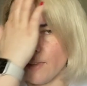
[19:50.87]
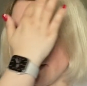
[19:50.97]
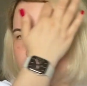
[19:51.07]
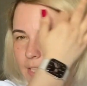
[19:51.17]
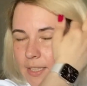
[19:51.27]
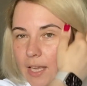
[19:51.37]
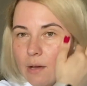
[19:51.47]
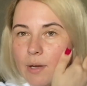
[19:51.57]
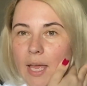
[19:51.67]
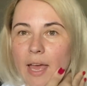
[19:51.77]
Right now
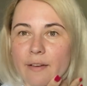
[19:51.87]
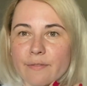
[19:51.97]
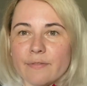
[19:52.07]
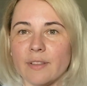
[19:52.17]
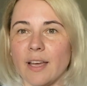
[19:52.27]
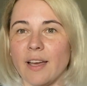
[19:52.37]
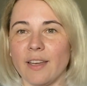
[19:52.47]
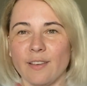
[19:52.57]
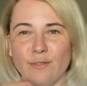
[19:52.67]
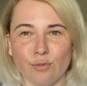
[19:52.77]
I have
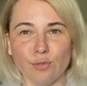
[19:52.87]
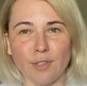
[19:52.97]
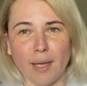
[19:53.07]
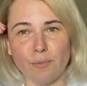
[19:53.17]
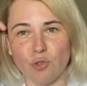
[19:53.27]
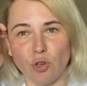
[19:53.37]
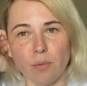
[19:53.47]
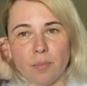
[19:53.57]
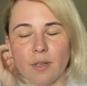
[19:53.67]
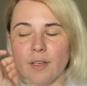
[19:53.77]
like full-time
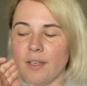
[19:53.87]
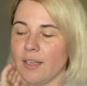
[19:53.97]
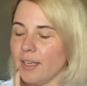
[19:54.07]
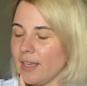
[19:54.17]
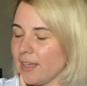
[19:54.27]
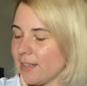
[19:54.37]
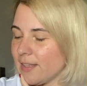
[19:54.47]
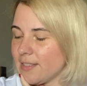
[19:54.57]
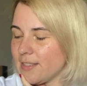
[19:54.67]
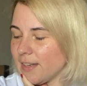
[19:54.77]
job, and I
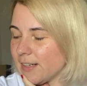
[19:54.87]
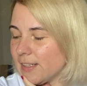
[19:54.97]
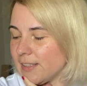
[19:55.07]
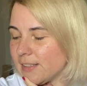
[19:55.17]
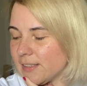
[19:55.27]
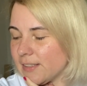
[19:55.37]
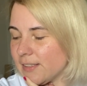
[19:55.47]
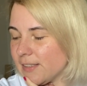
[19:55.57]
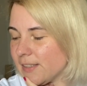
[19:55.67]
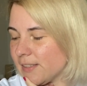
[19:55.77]
started
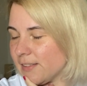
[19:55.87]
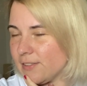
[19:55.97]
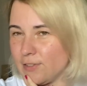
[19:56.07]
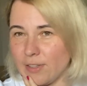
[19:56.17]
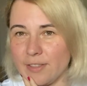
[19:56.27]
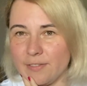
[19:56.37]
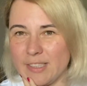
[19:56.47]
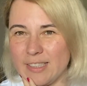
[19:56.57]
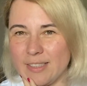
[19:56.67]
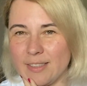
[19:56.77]

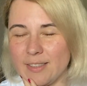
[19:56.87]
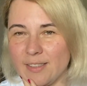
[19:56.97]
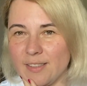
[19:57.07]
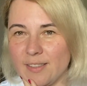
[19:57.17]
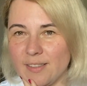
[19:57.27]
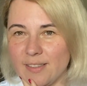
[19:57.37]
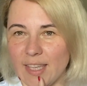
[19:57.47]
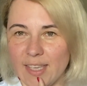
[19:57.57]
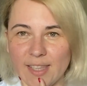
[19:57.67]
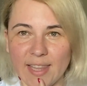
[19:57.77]
driving,
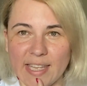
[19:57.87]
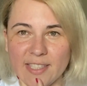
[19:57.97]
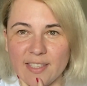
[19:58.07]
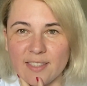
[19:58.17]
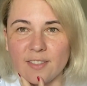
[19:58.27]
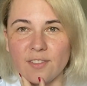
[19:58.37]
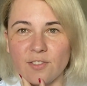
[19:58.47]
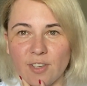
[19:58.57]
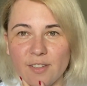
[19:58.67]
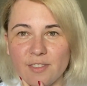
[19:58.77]
taking lessons at the
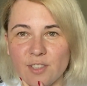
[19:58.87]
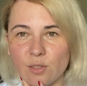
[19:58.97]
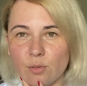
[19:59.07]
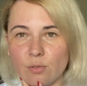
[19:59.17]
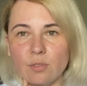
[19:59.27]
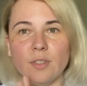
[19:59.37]
driving school,